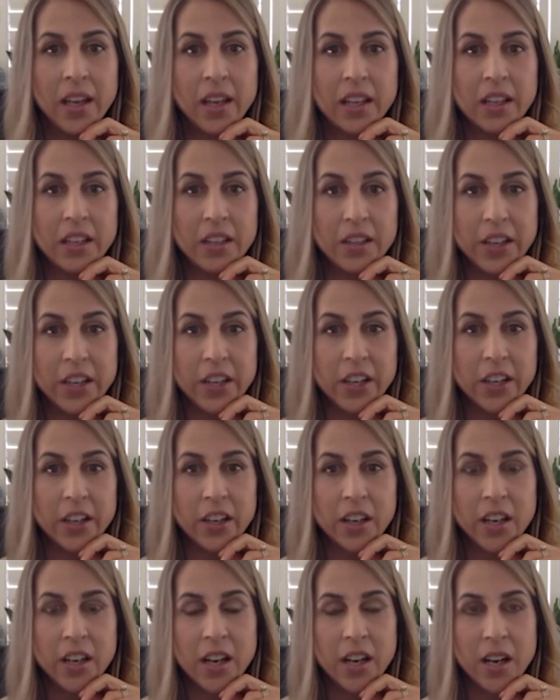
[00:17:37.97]

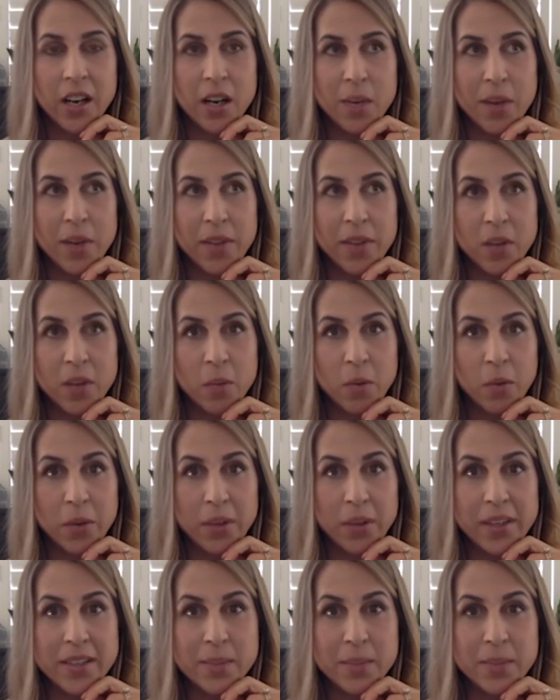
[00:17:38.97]
clear about the
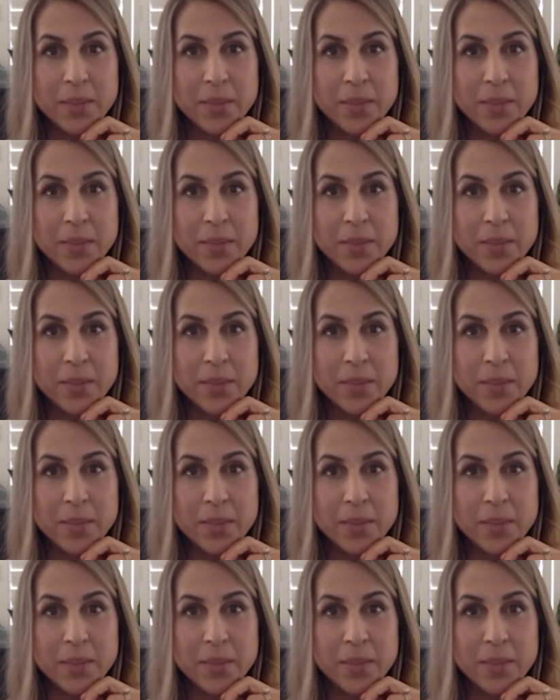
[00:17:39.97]
employee's